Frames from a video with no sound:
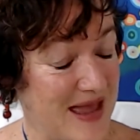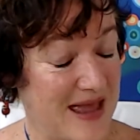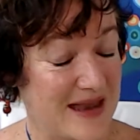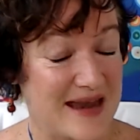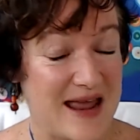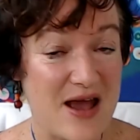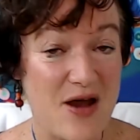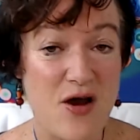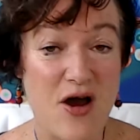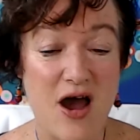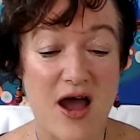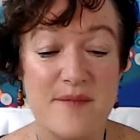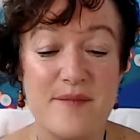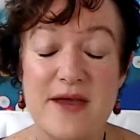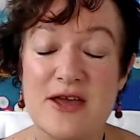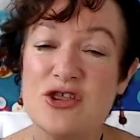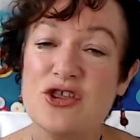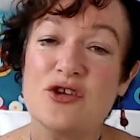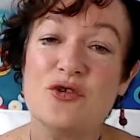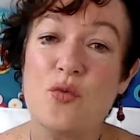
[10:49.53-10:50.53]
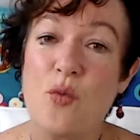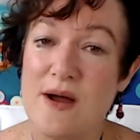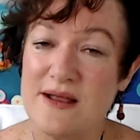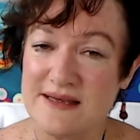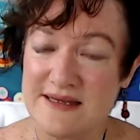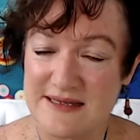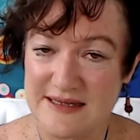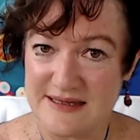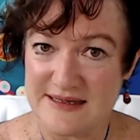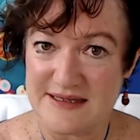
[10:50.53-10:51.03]
Now, I mentioned one
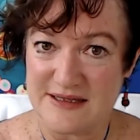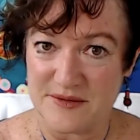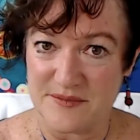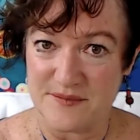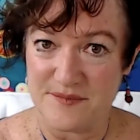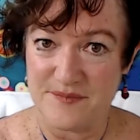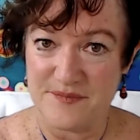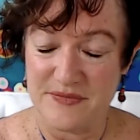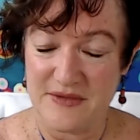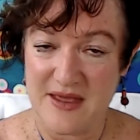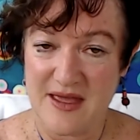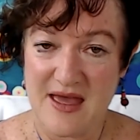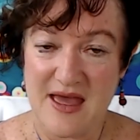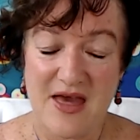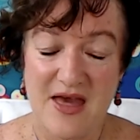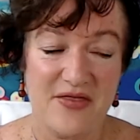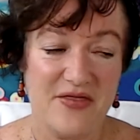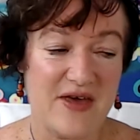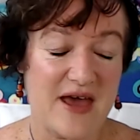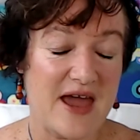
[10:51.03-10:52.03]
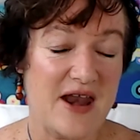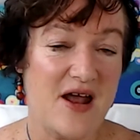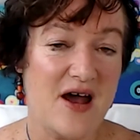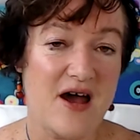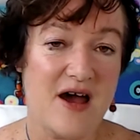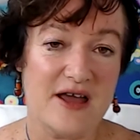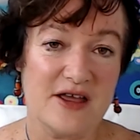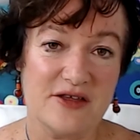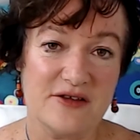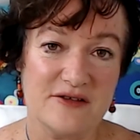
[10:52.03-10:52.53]
system that
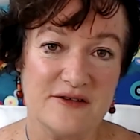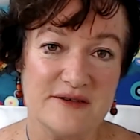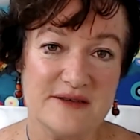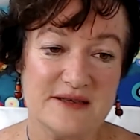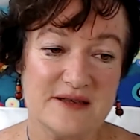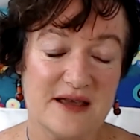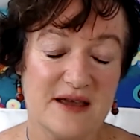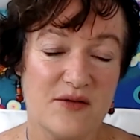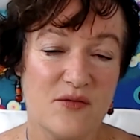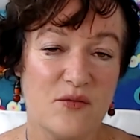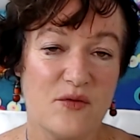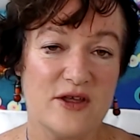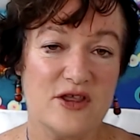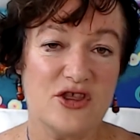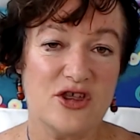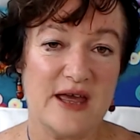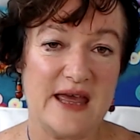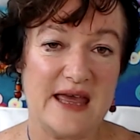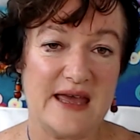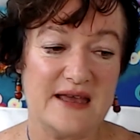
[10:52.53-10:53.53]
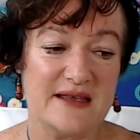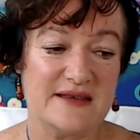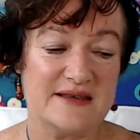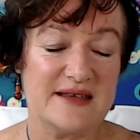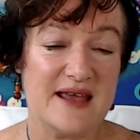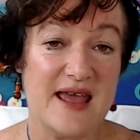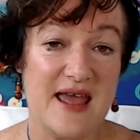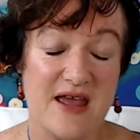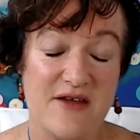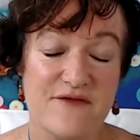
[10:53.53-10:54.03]
I use, which is
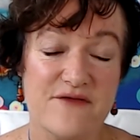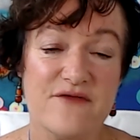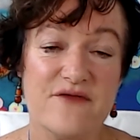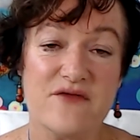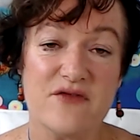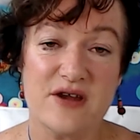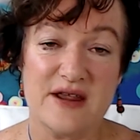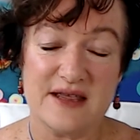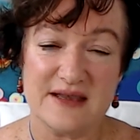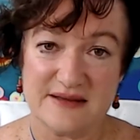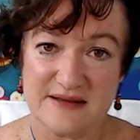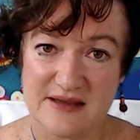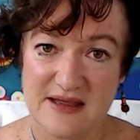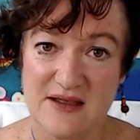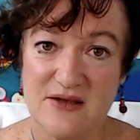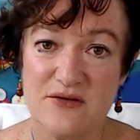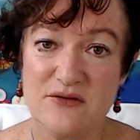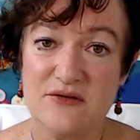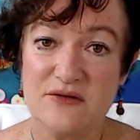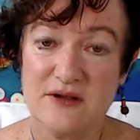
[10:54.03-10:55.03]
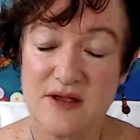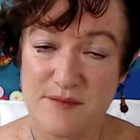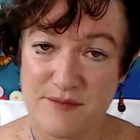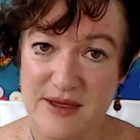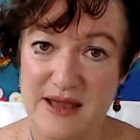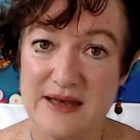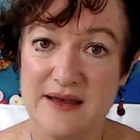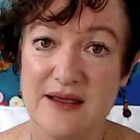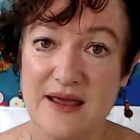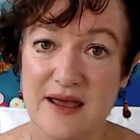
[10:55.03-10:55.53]
every single
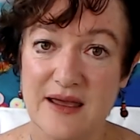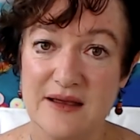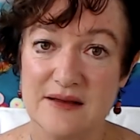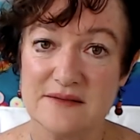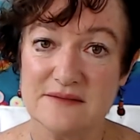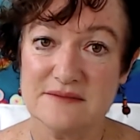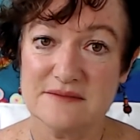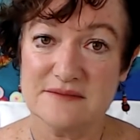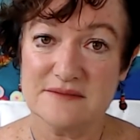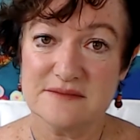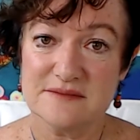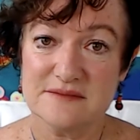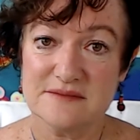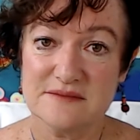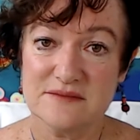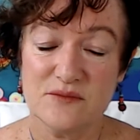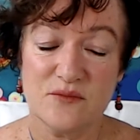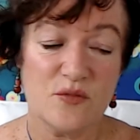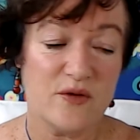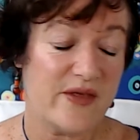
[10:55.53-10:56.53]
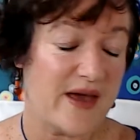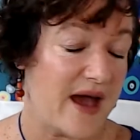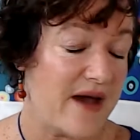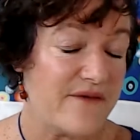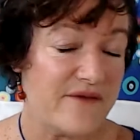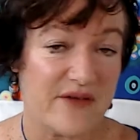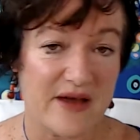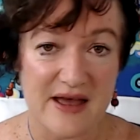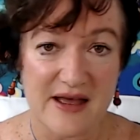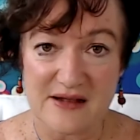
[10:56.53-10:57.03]
Monday,
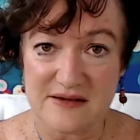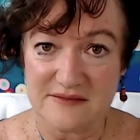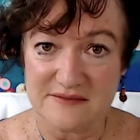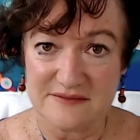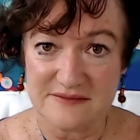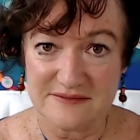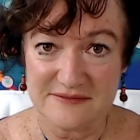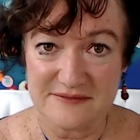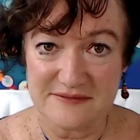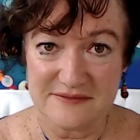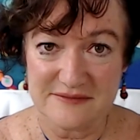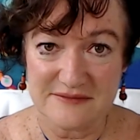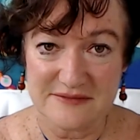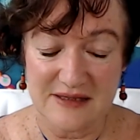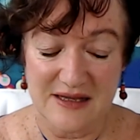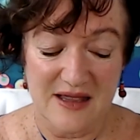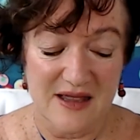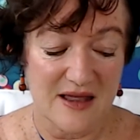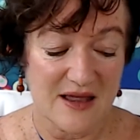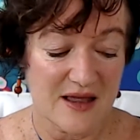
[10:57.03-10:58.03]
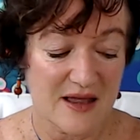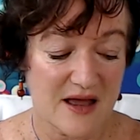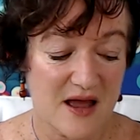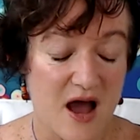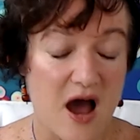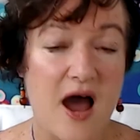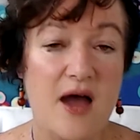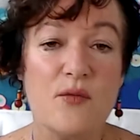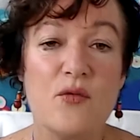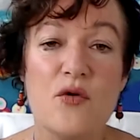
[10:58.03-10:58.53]
without fail,
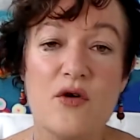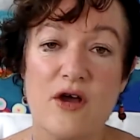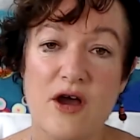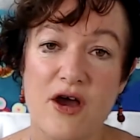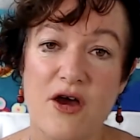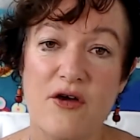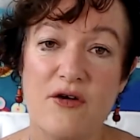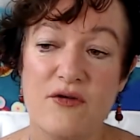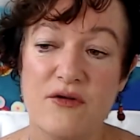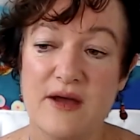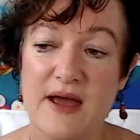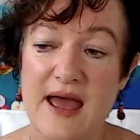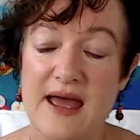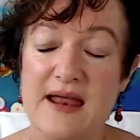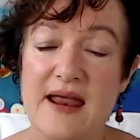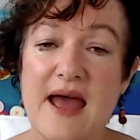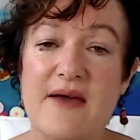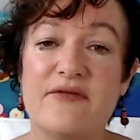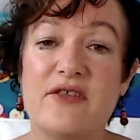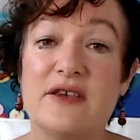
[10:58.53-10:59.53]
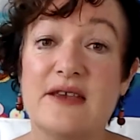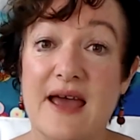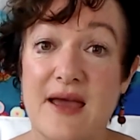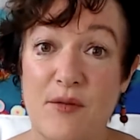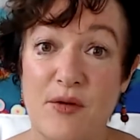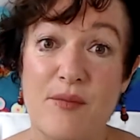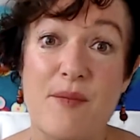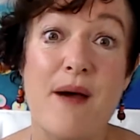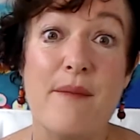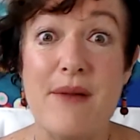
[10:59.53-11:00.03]
I will go and have the day
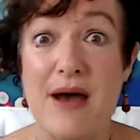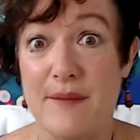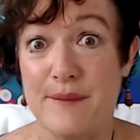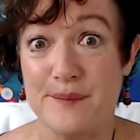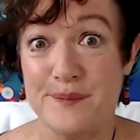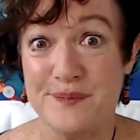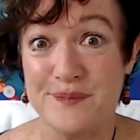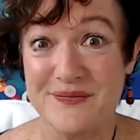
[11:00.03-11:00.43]
with my mum.